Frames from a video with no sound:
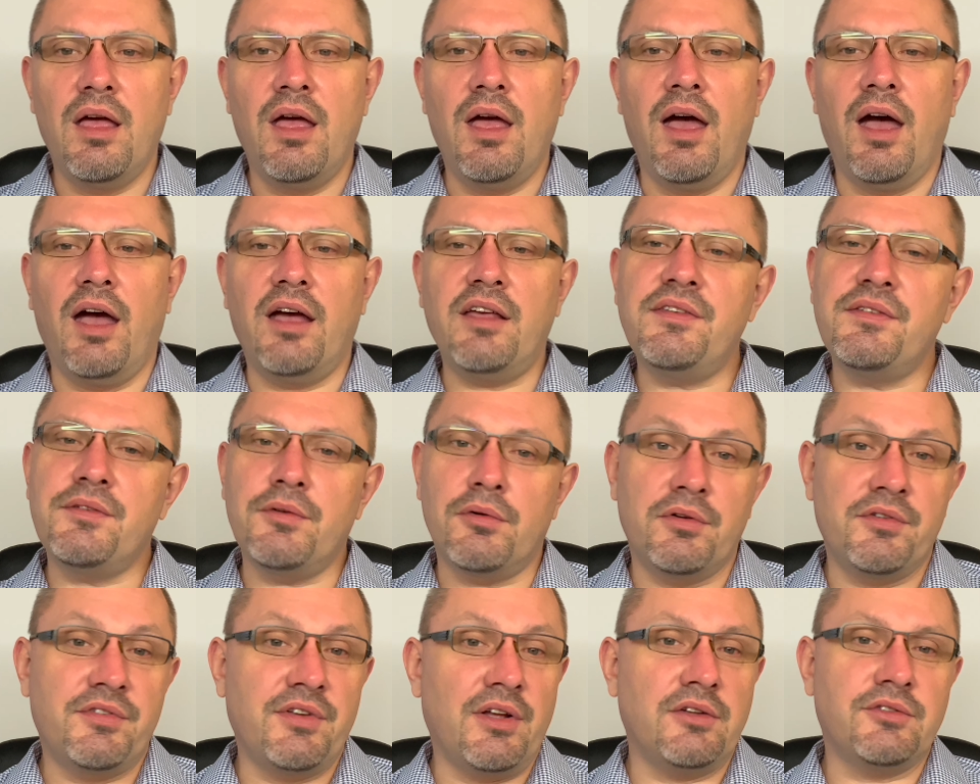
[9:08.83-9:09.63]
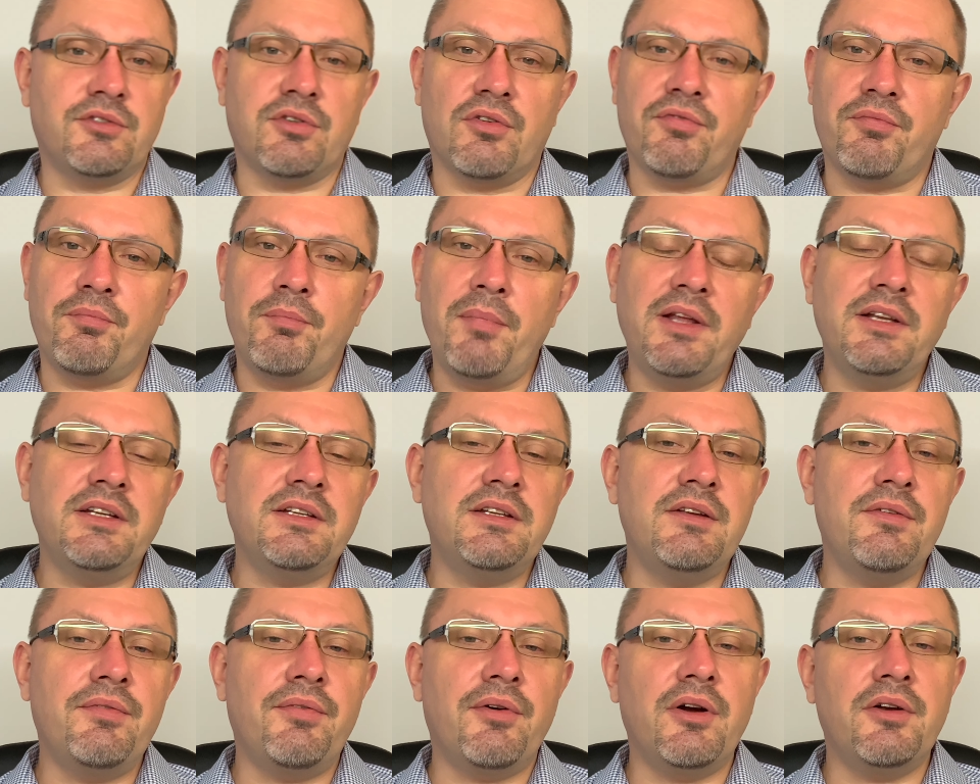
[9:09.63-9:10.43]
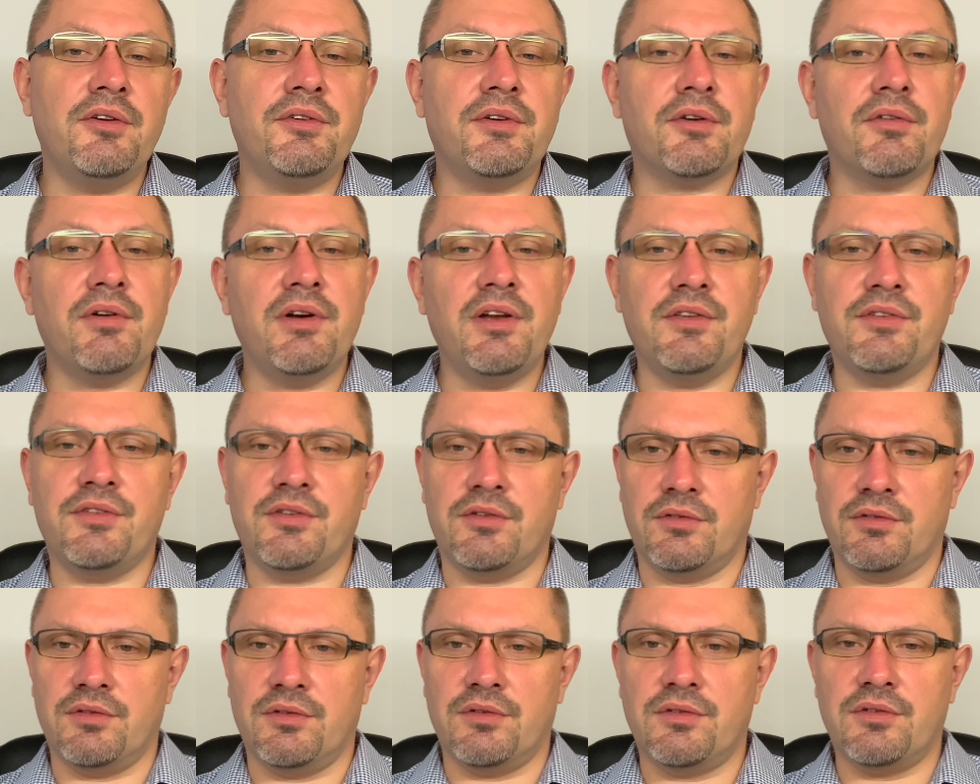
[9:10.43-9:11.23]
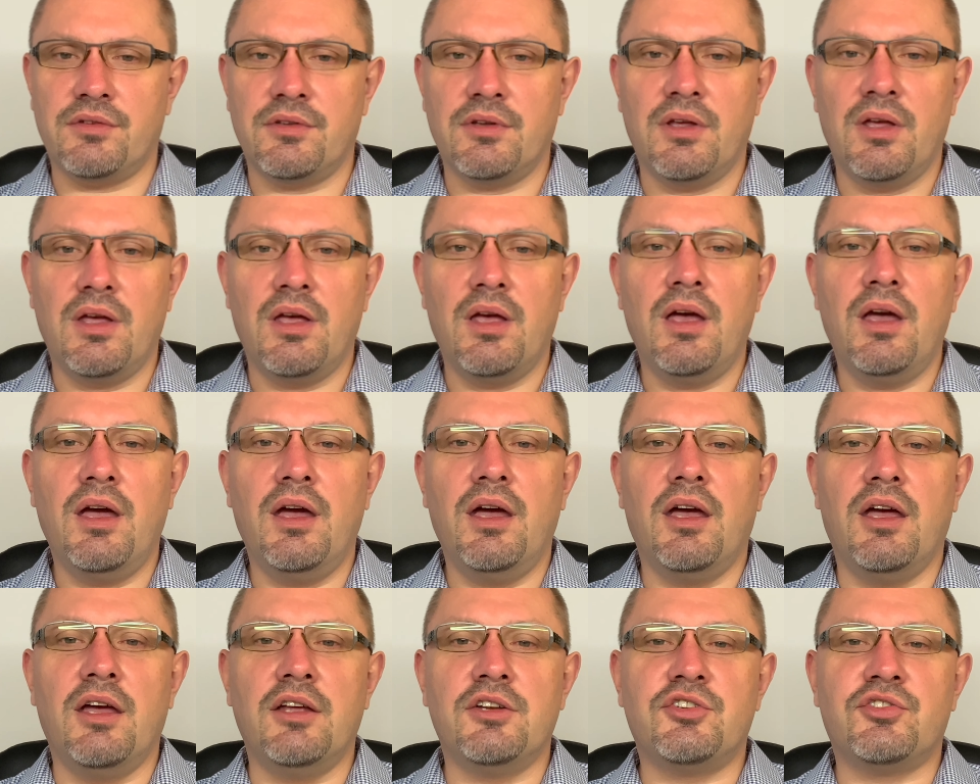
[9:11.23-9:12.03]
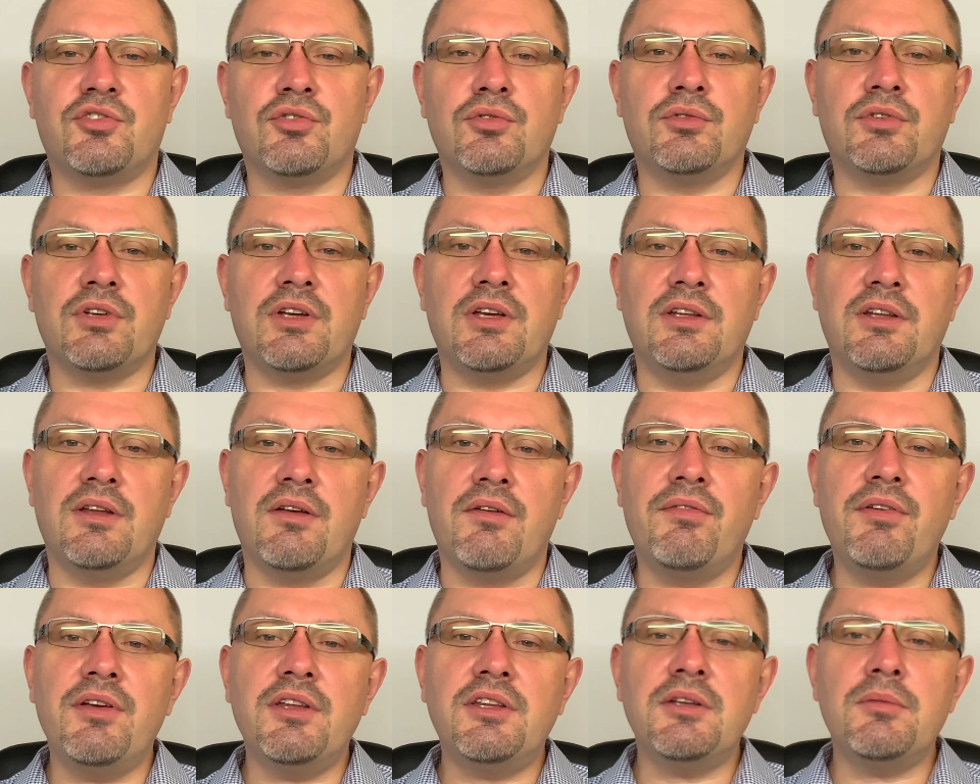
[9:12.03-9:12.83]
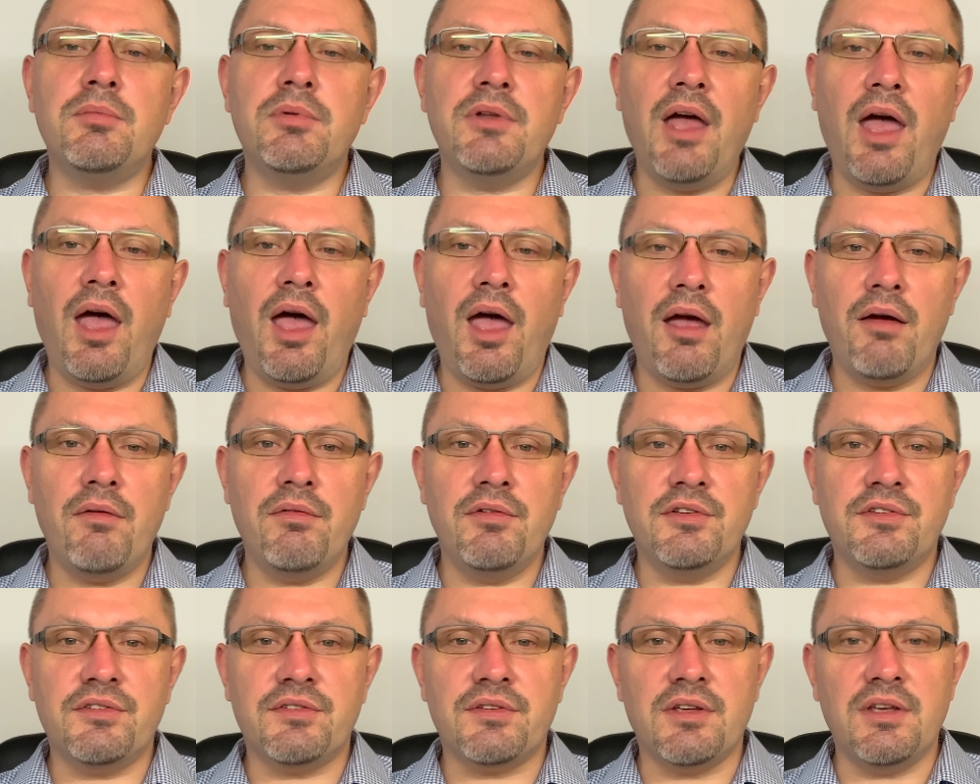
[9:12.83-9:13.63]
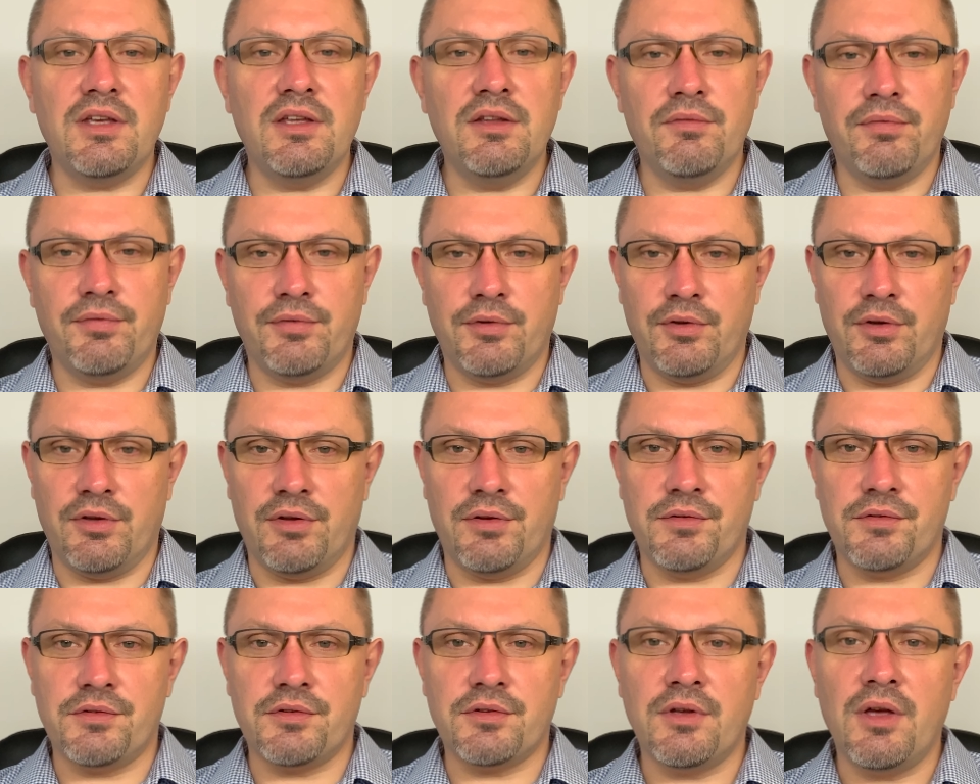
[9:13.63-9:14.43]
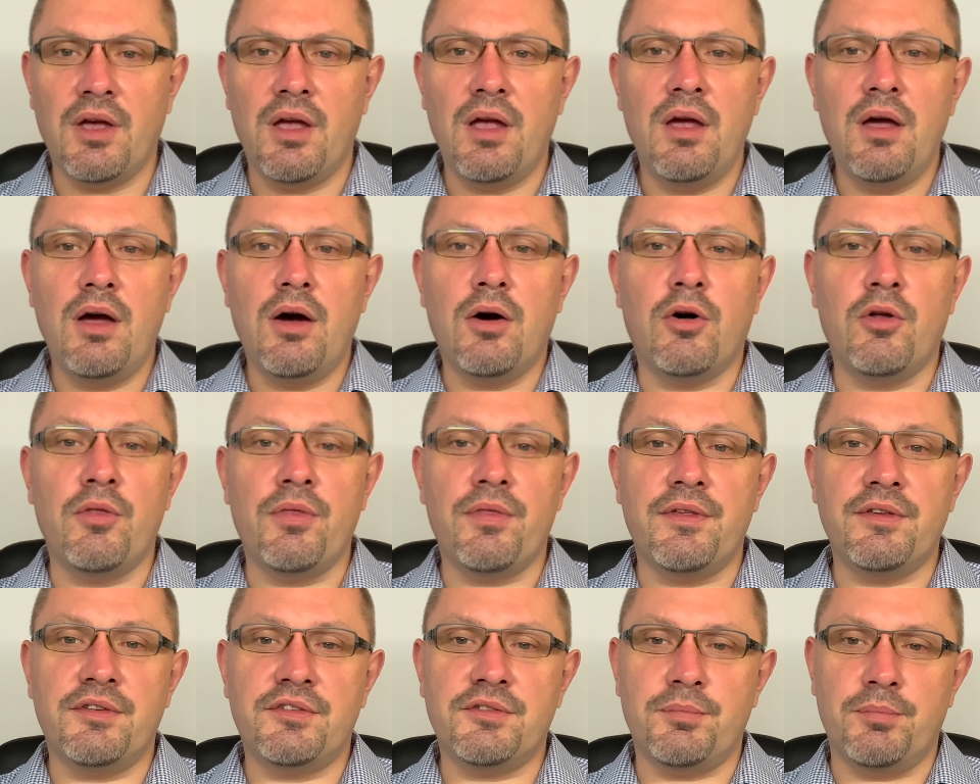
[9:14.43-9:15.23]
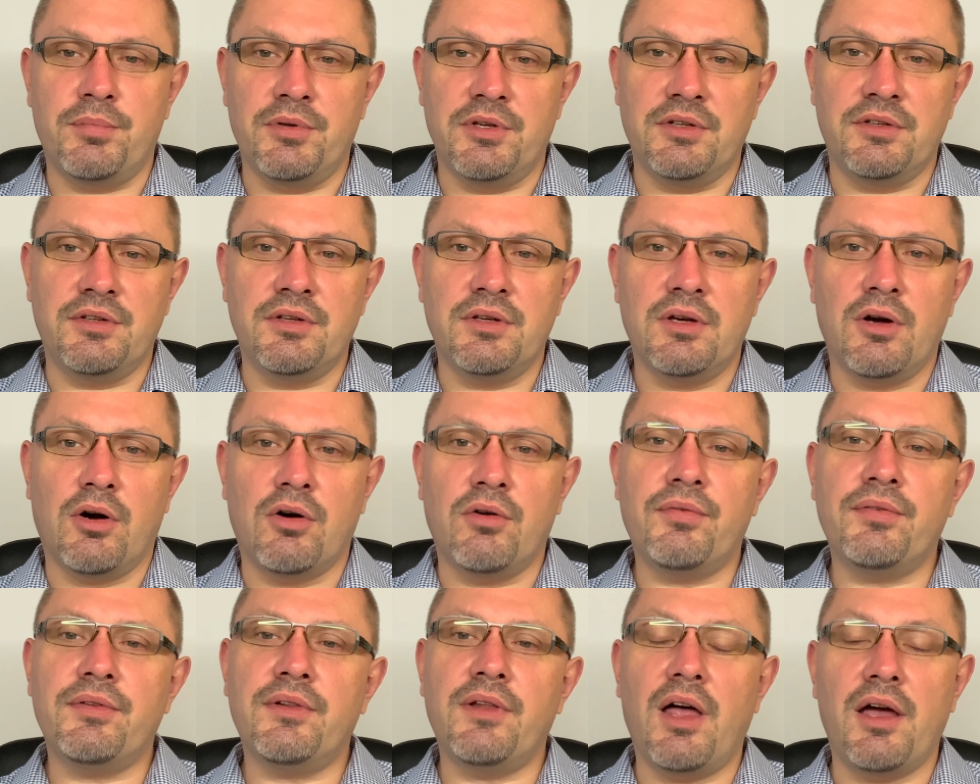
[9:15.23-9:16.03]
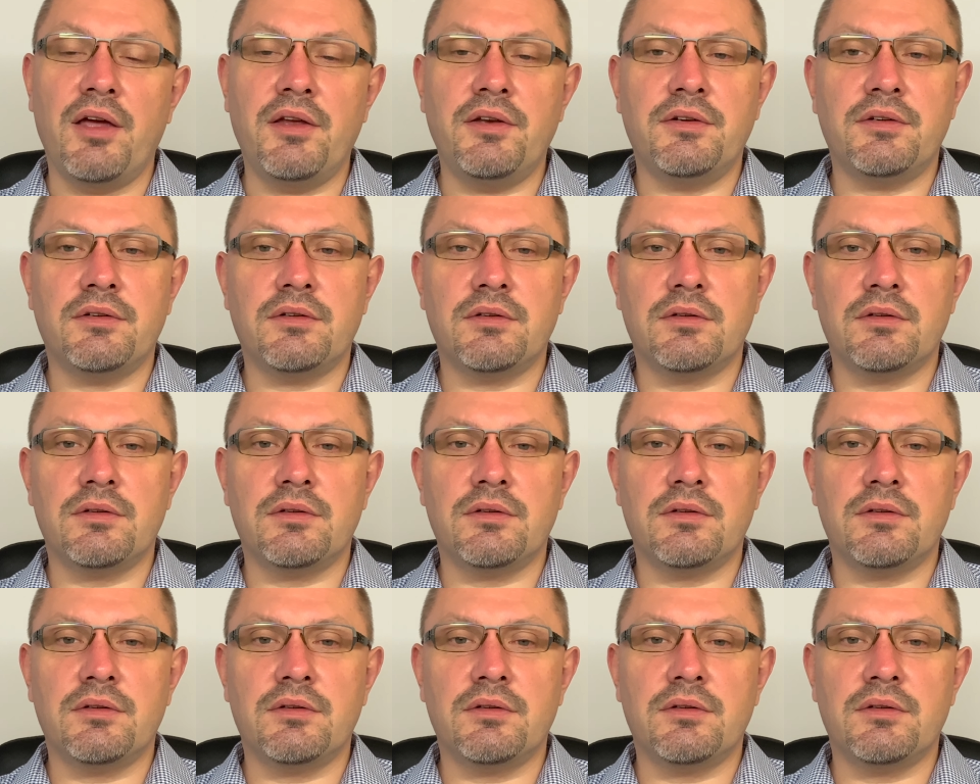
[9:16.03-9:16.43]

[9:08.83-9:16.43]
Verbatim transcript: as the result of many different reasons, it should inevitably have its influence on the speed of light.